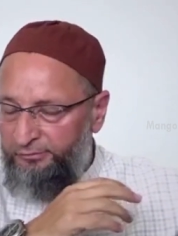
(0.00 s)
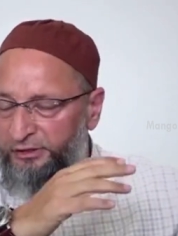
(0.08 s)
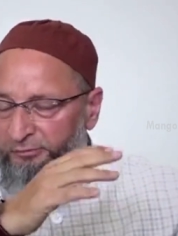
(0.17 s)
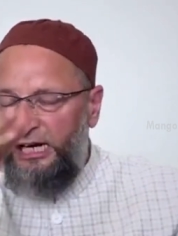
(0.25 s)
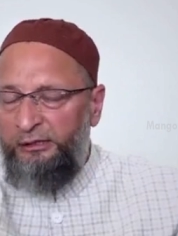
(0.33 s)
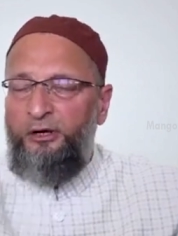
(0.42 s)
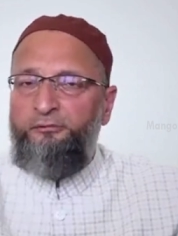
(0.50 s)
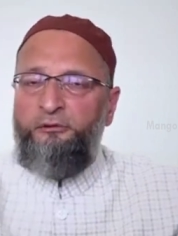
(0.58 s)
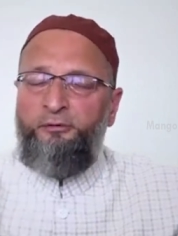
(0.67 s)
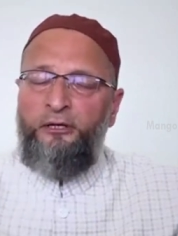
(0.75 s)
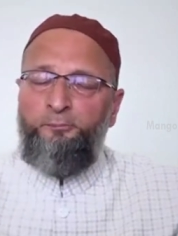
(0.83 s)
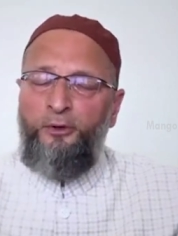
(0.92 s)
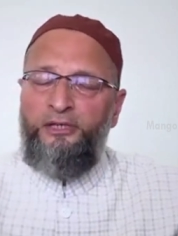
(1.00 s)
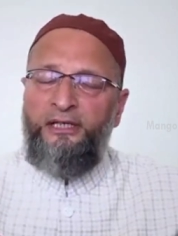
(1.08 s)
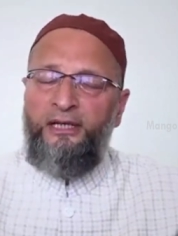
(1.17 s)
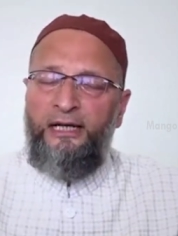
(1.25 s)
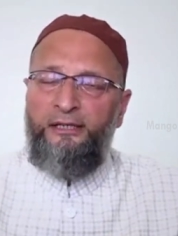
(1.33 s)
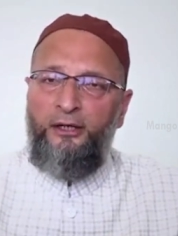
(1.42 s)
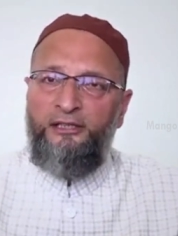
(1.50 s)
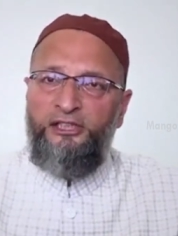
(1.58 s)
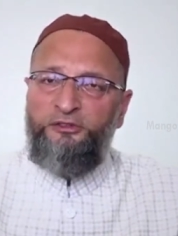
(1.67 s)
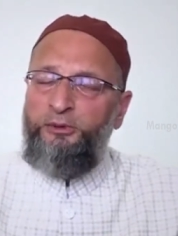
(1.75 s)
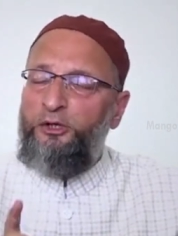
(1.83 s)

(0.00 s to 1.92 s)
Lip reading: We might be of different political ideologies,